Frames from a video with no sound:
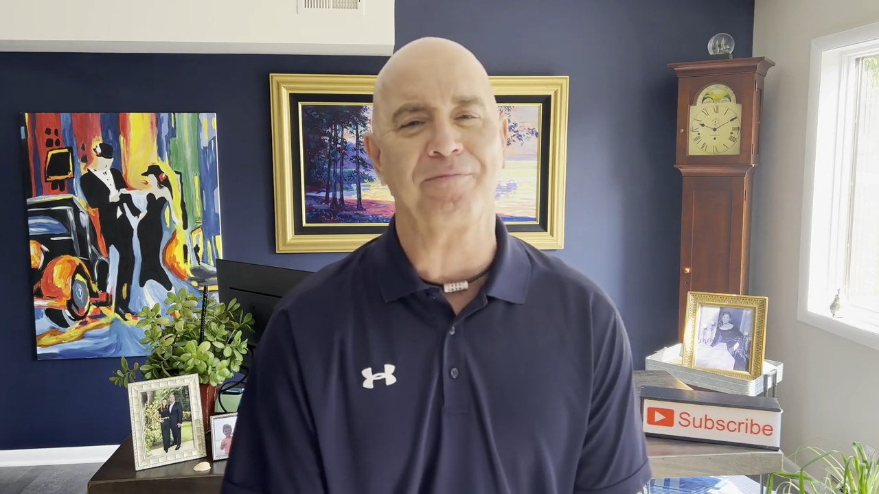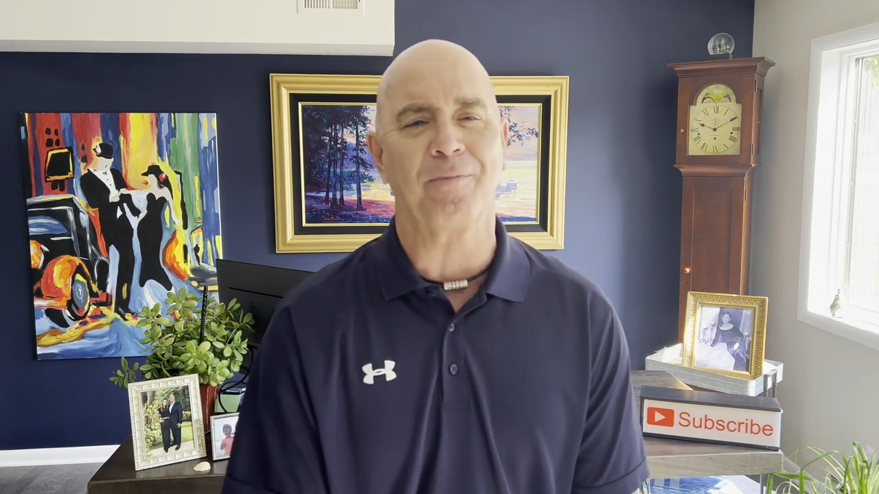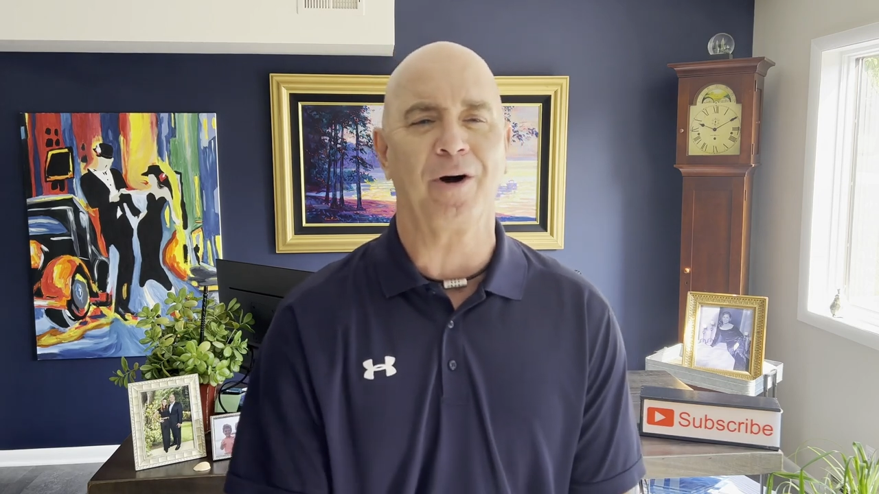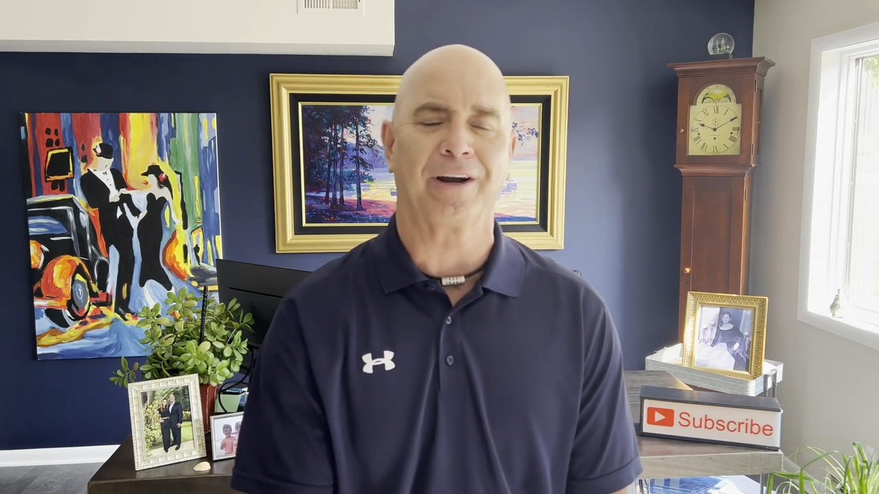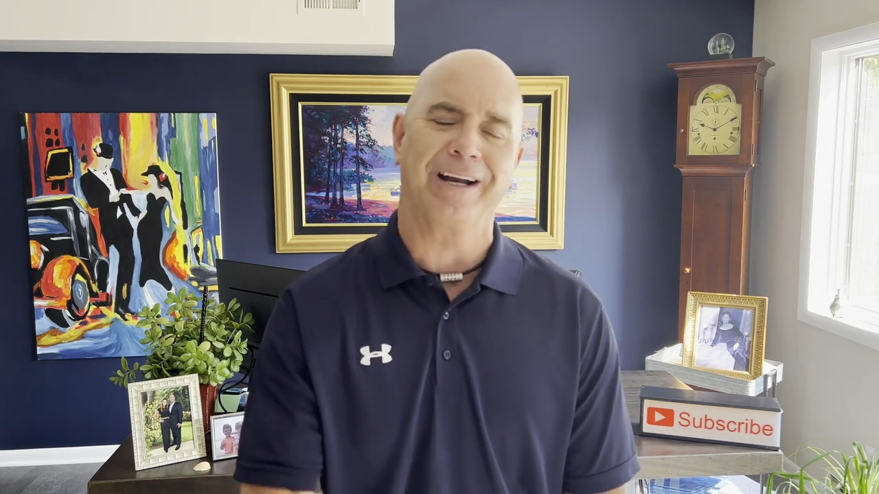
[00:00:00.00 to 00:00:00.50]

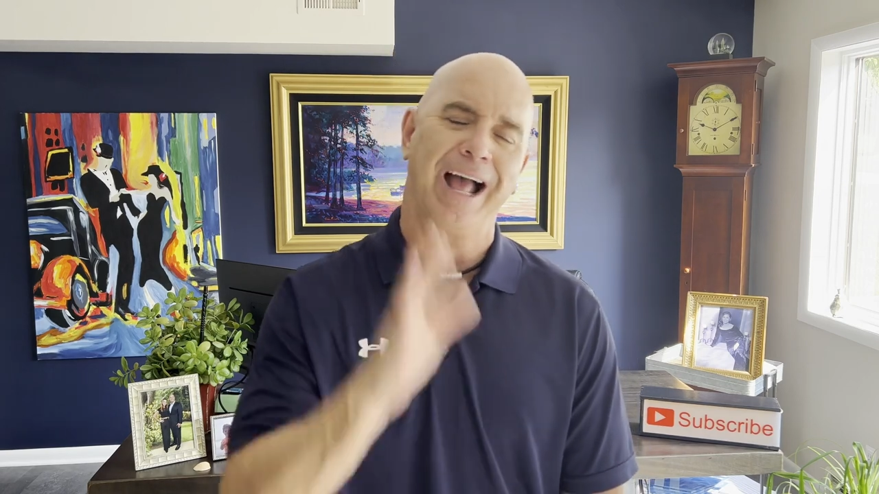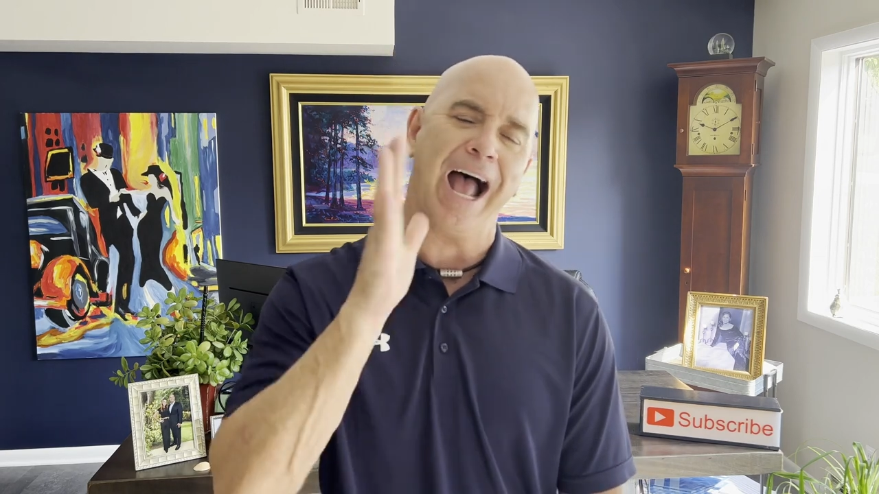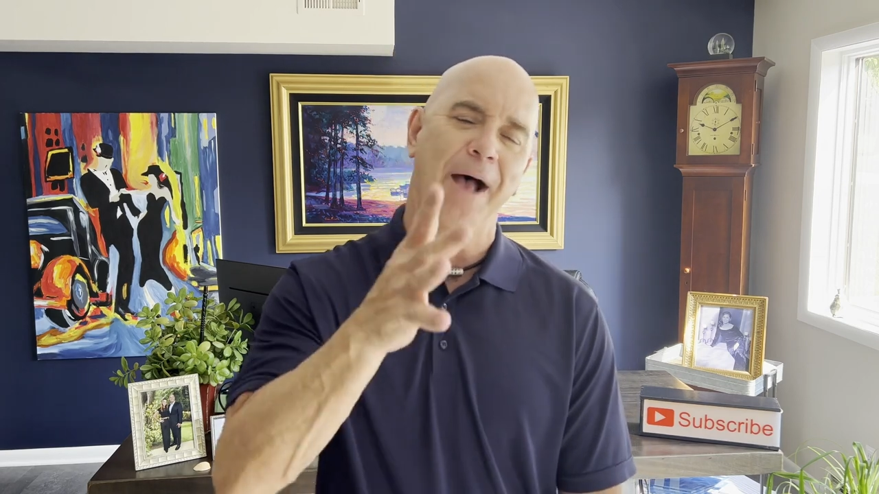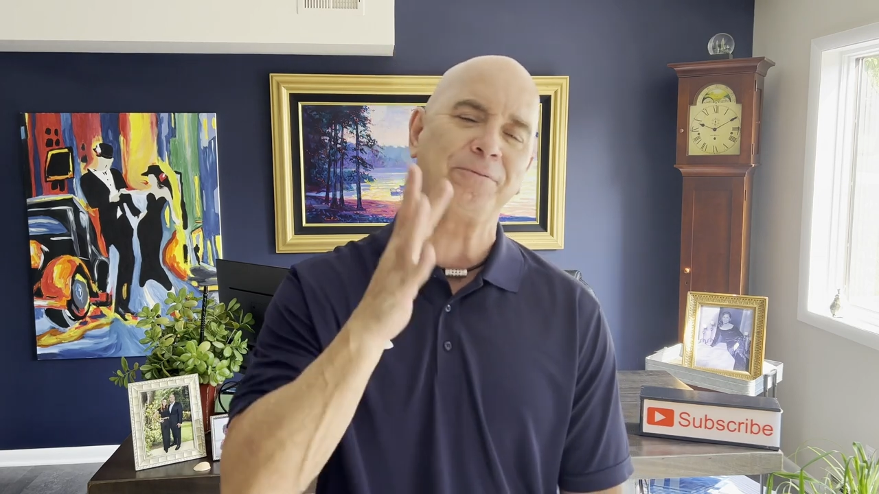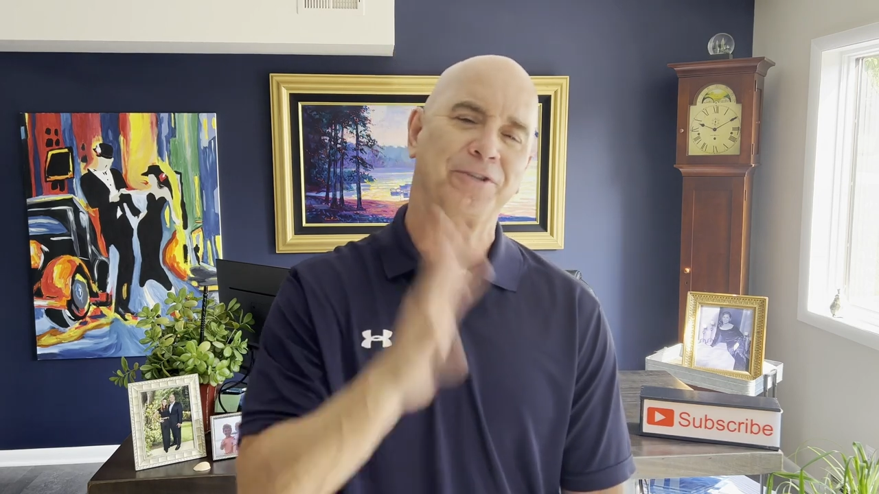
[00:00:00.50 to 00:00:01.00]
Margaret.
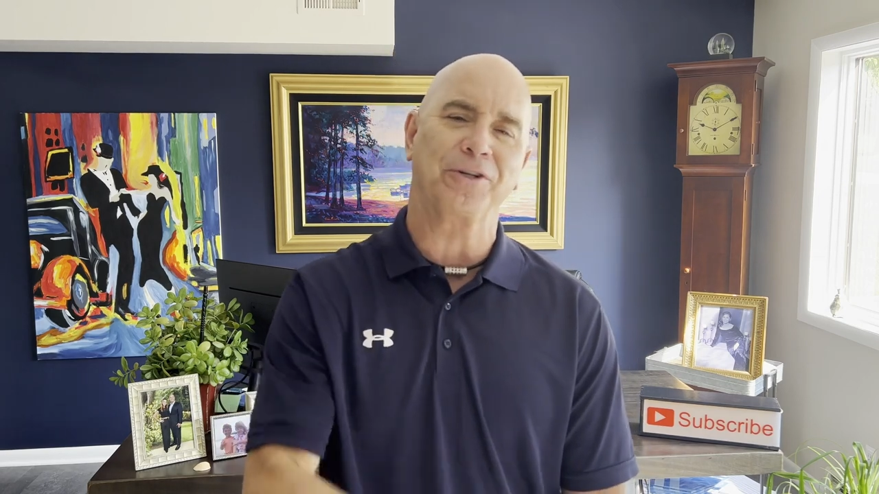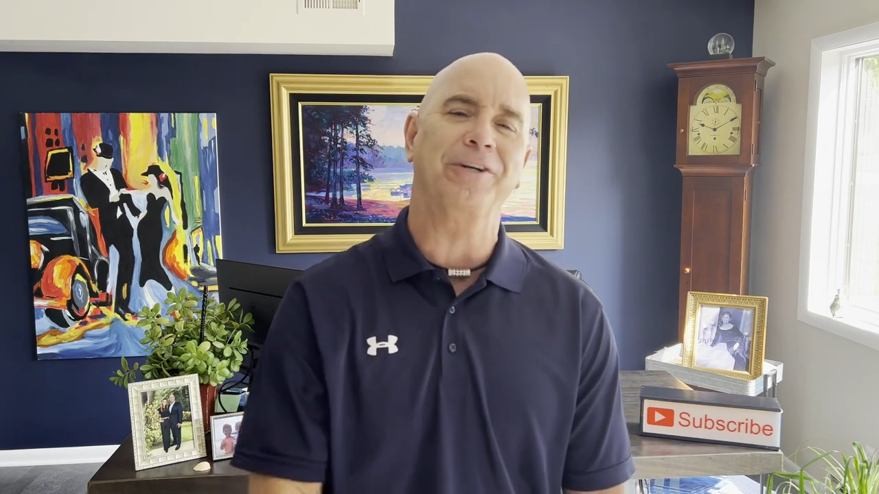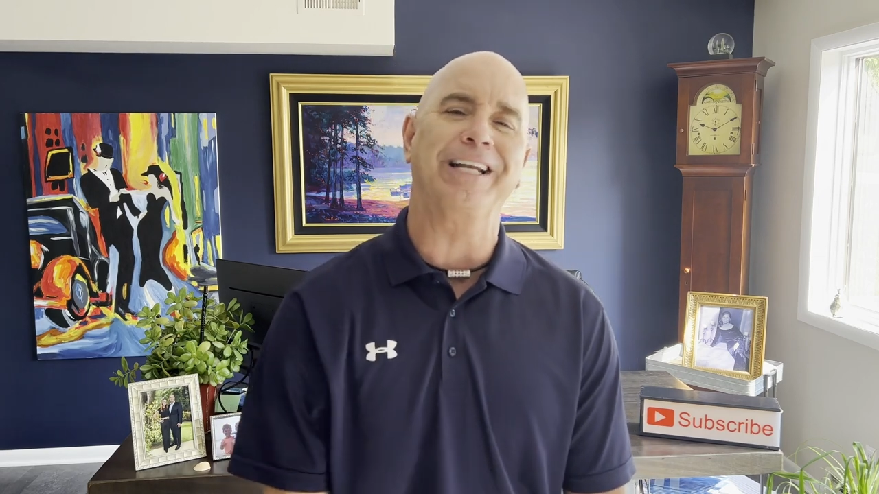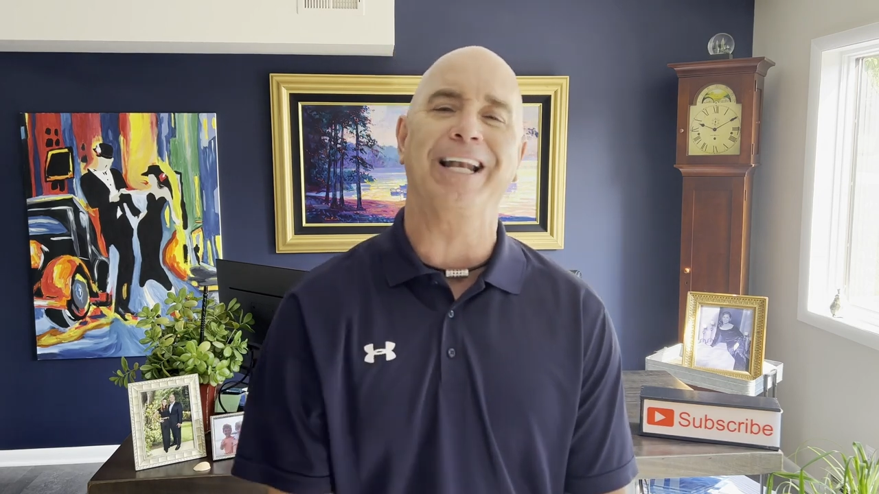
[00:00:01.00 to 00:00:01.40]
Absolutely